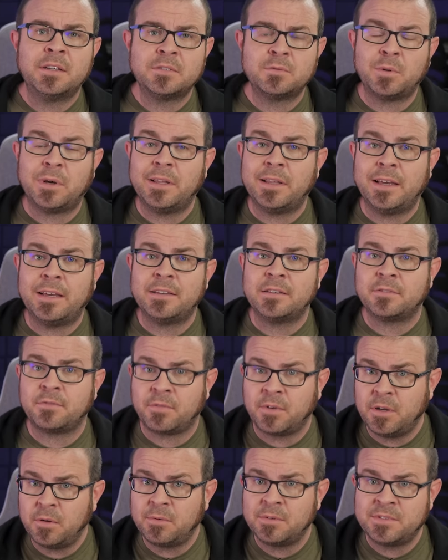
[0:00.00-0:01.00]
as well as
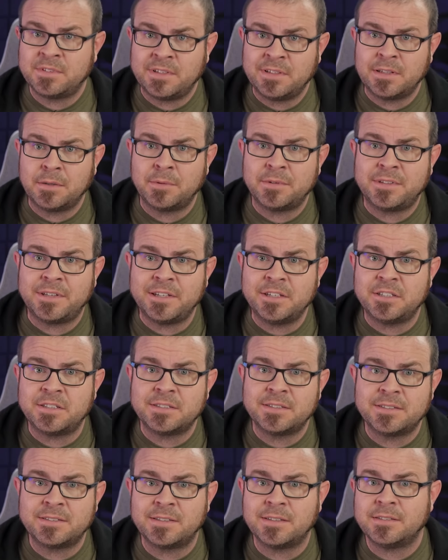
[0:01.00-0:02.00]
frequency
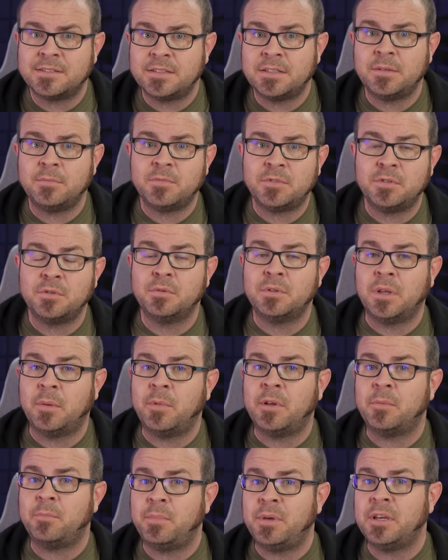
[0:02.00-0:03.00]
limitations that seem to
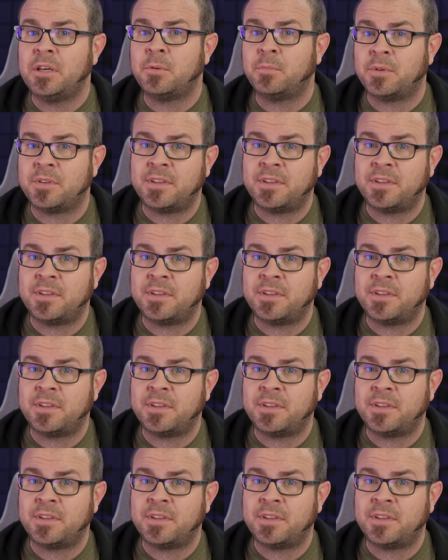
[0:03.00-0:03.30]
limit peak